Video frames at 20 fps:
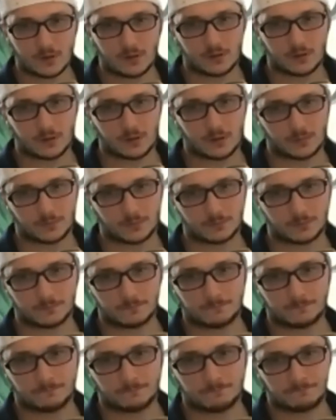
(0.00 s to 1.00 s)
Um,
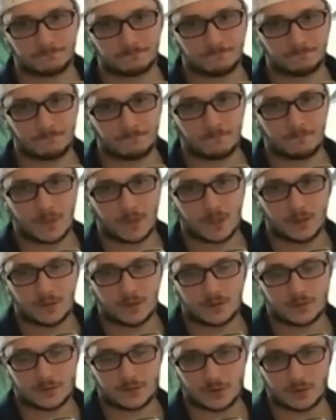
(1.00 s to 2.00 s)

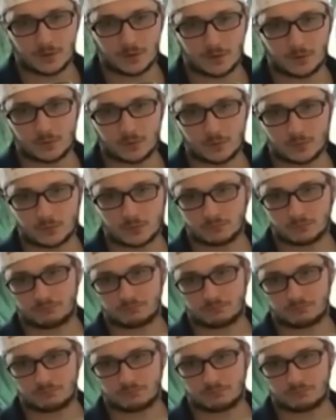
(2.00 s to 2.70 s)
so.